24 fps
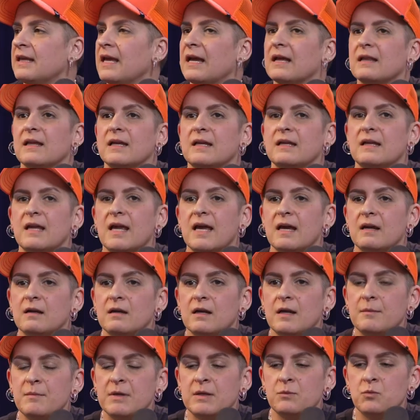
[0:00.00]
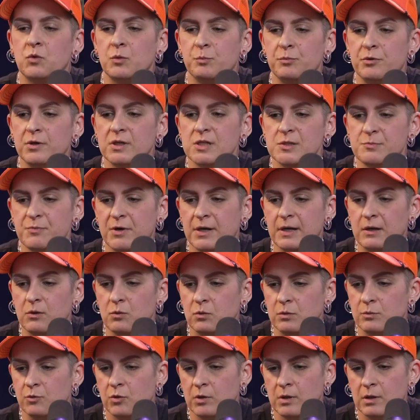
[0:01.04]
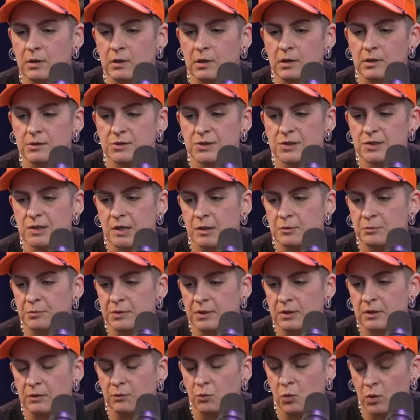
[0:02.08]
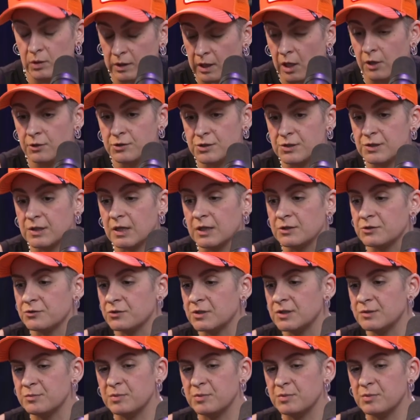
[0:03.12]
Yeah, like Canada, I mean, we're pretty spread out. We're one of the largest largest countries,